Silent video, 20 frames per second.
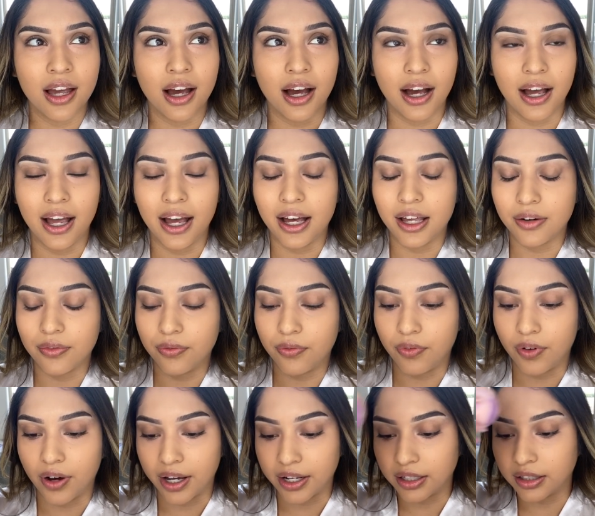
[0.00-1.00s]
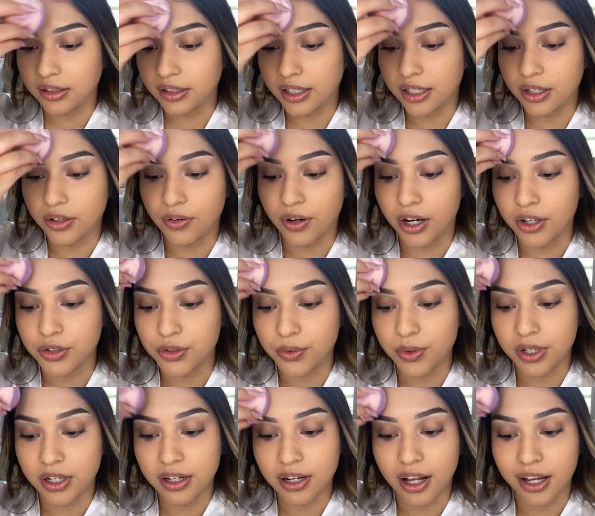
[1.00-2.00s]
I had finally
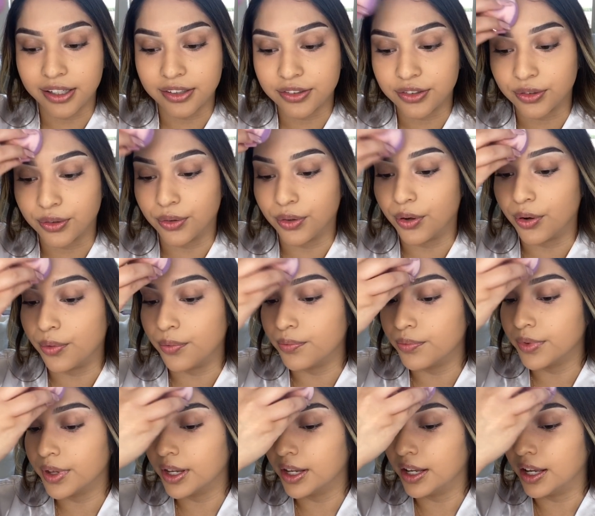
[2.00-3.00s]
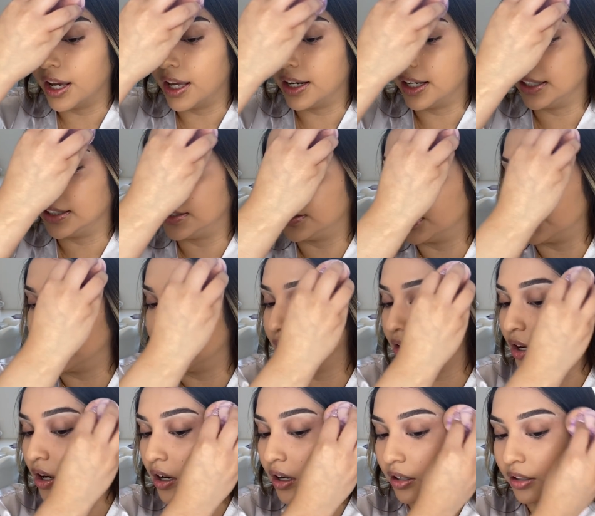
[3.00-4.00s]
graduated high school and I started
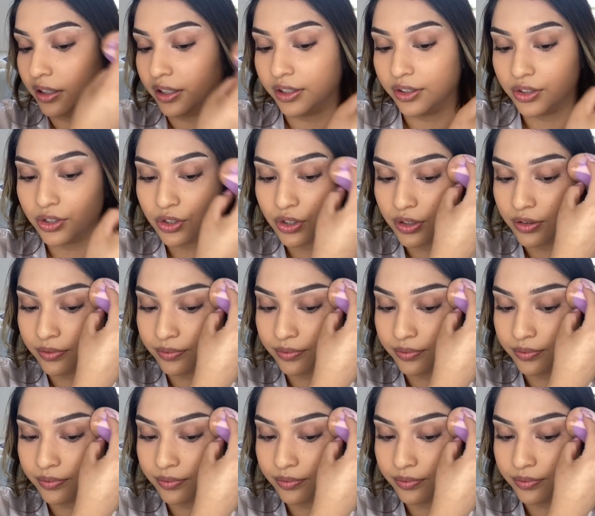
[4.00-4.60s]
college.